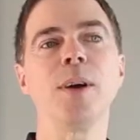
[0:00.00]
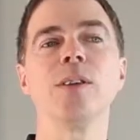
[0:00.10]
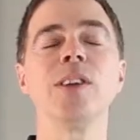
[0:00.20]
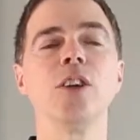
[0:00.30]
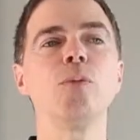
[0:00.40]

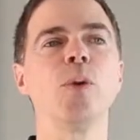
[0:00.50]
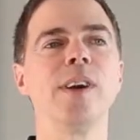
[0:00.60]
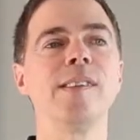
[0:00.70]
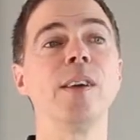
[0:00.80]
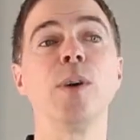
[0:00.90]
amount of touch
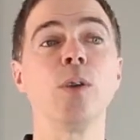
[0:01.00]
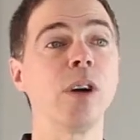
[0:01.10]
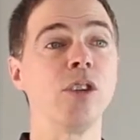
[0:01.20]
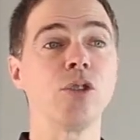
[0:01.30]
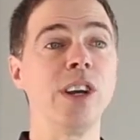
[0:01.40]
points, and with
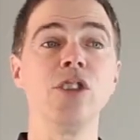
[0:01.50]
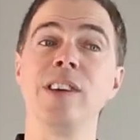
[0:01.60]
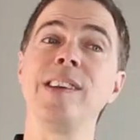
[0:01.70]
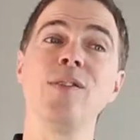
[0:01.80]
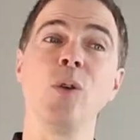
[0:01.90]

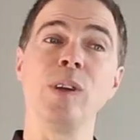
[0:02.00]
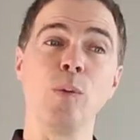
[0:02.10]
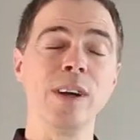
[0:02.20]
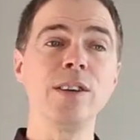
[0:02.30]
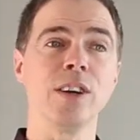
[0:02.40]
orchestration it's even only
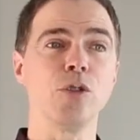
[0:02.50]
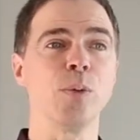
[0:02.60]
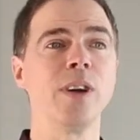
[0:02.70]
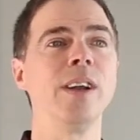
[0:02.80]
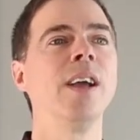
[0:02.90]
one touch
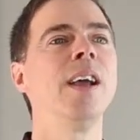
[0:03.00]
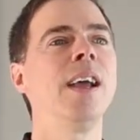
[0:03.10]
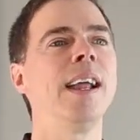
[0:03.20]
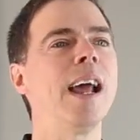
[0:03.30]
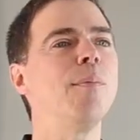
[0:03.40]
point,
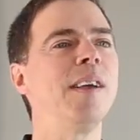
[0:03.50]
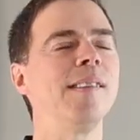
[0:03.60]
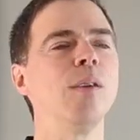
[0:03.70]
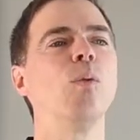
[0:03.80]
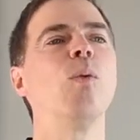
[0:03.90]
and that
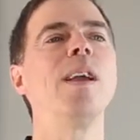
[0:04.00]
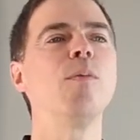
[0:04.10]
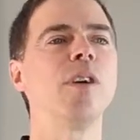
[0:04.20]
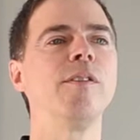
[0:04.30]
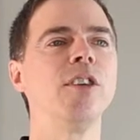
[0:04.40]
makes it way
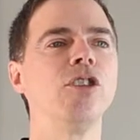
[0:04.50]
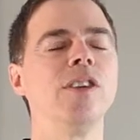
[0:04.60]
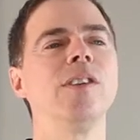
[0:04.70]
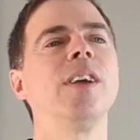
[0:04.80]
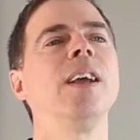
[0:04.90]
more
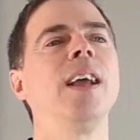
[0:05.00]
efficient